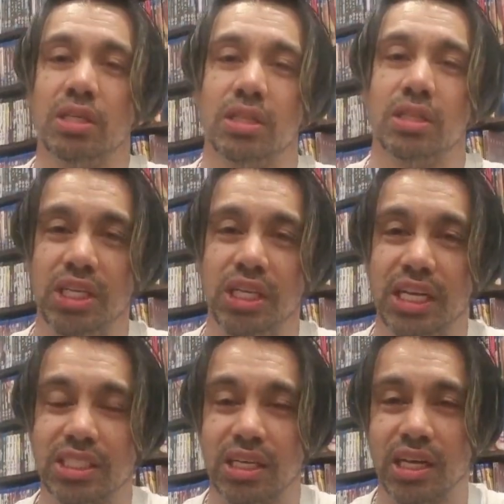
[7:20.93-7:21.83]
she
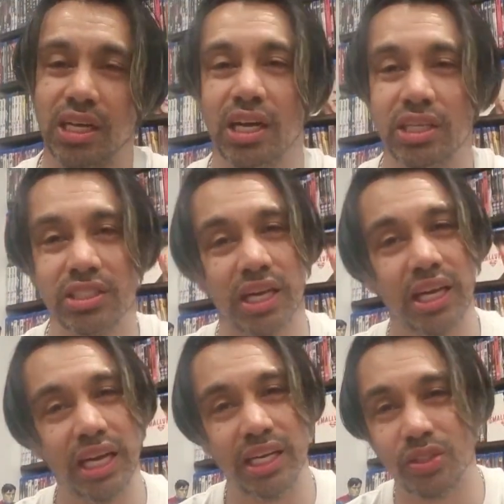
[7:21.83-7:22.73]
gets the curse,
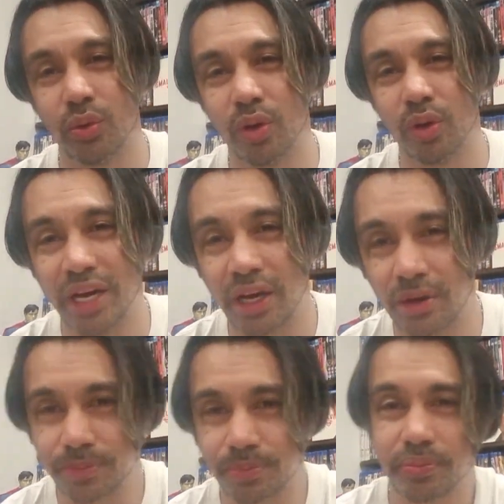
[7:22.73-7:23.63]
and then it's all
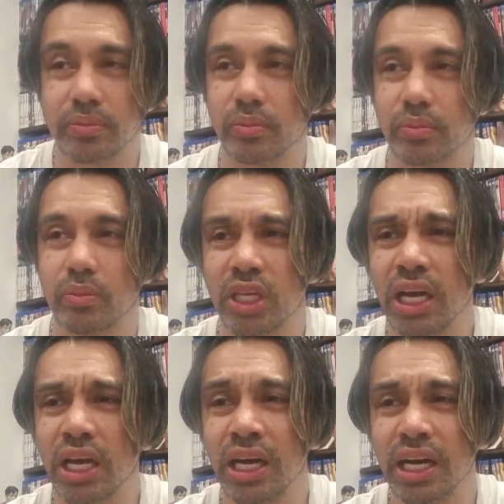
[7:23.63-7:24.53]
about
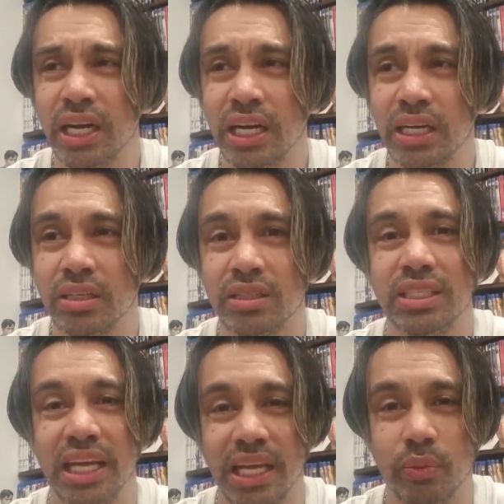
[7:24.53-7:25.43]
her
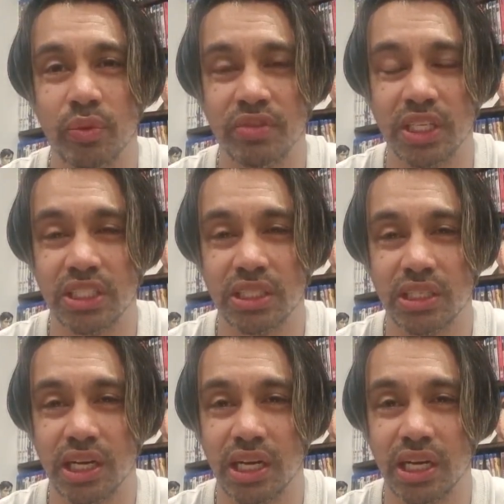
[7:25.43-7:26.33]
dealing with this
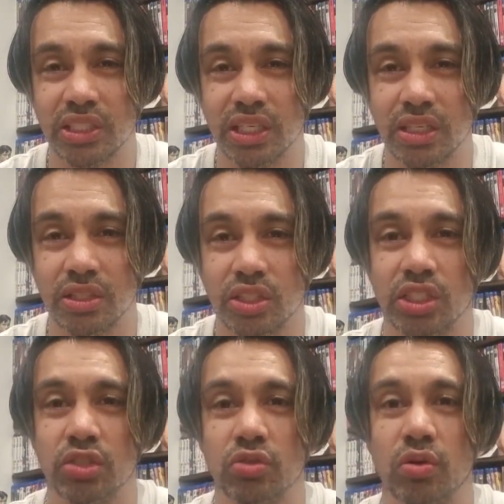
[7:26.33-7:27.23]
curse, and
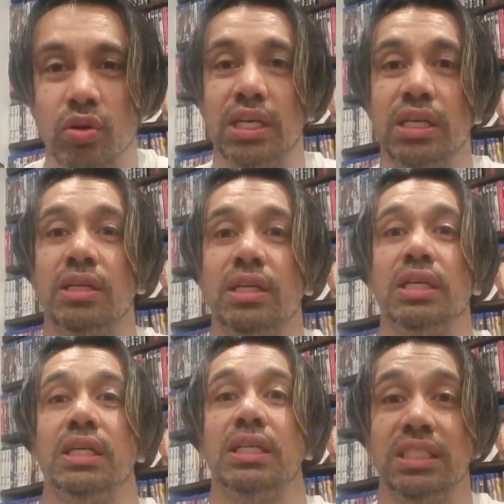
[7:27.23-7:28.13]
she's trying to
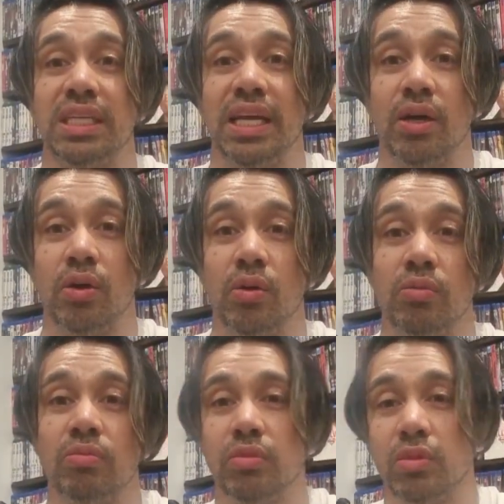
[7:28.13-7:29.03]

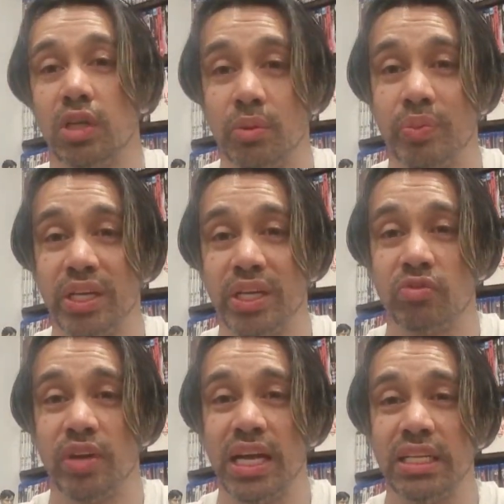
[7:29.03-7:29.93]
tell her best
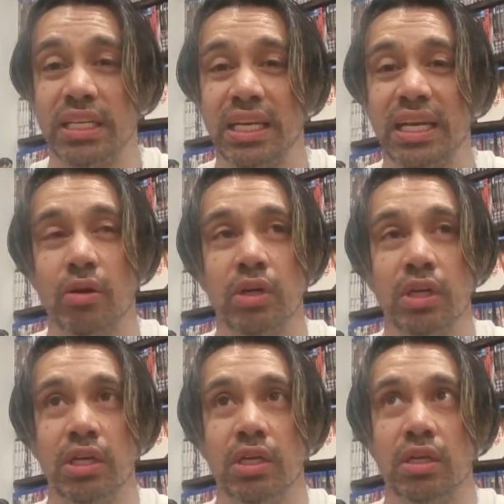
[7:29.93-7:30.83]
friend. And now
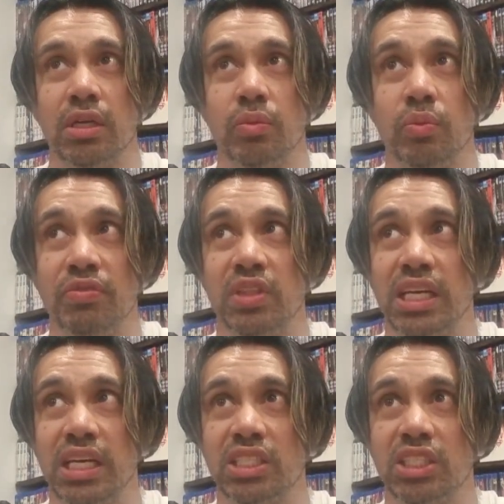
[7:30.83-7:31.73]
with
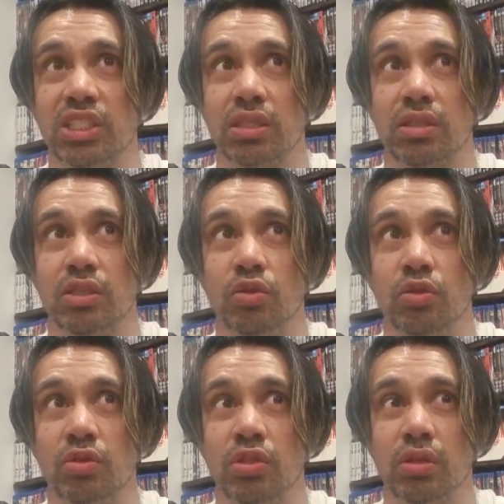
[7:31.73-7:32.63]
this,
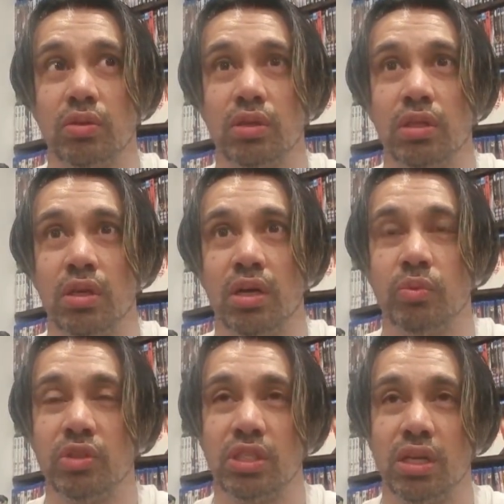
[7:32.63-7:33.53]

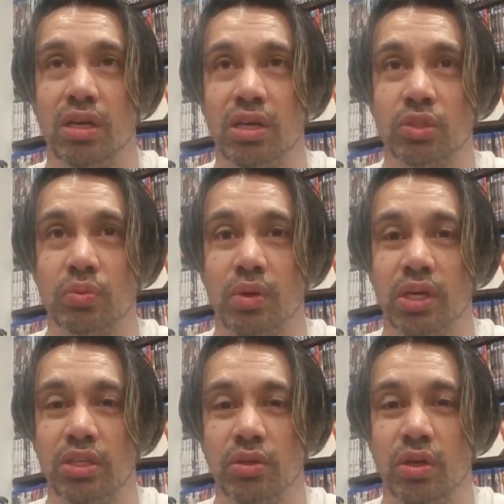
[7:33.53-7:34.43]
whereas the last
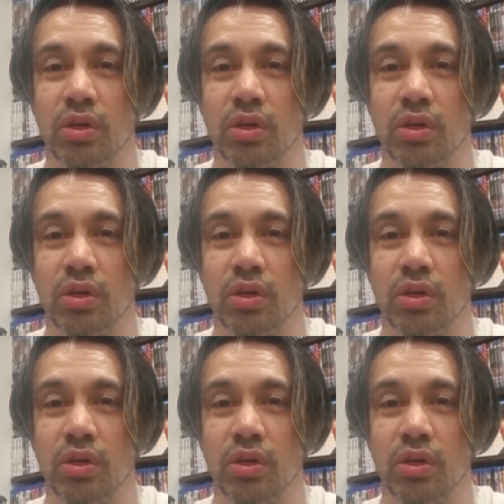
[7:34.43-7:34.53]
one you